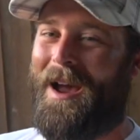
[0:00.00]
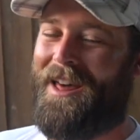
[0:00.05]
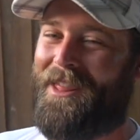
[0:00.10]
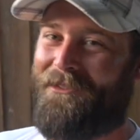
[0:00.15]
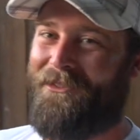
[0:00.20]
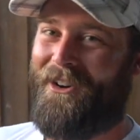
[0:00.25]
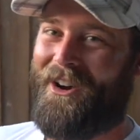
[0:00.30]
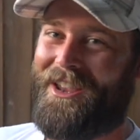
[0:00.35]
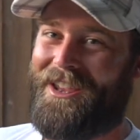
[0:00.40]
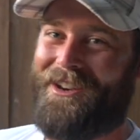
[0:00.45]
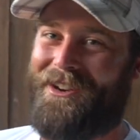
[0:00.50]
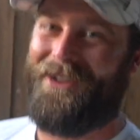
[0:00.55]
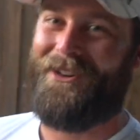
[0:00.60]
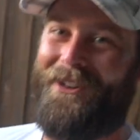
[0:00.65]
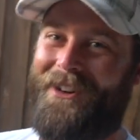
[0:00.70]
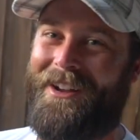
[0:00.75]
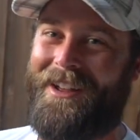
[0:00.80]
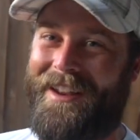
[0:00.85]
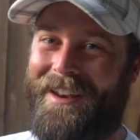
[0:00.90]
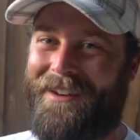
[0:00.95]
How the fuck you
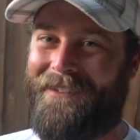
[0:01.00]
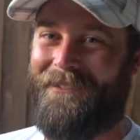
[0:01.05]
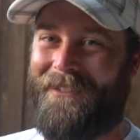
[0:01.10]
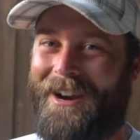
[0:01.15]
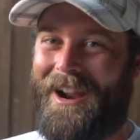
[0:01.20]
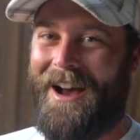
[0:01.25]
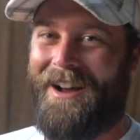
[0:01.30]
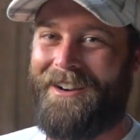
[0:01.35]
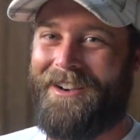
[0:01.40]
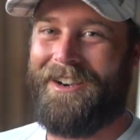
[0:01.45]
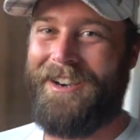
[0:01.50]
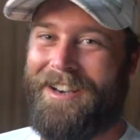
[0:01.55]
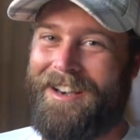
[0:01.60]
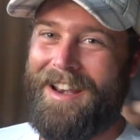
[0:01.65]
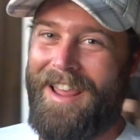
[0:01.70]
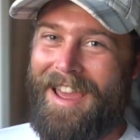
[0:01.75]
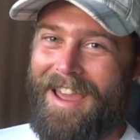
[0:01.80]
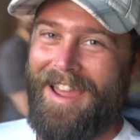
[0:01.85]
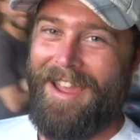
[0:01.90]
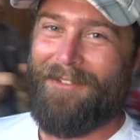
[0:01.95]
doing? We're out here
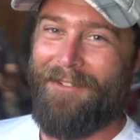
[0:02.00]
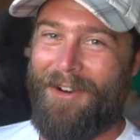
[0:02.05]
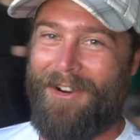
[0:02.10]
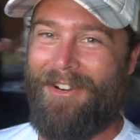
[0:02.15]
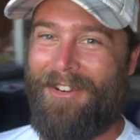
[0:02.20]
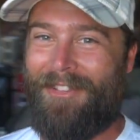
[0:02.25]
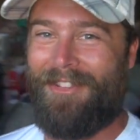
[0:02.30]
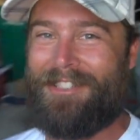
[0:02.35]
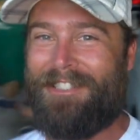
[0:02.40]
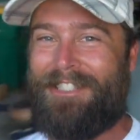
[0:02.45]
today working on the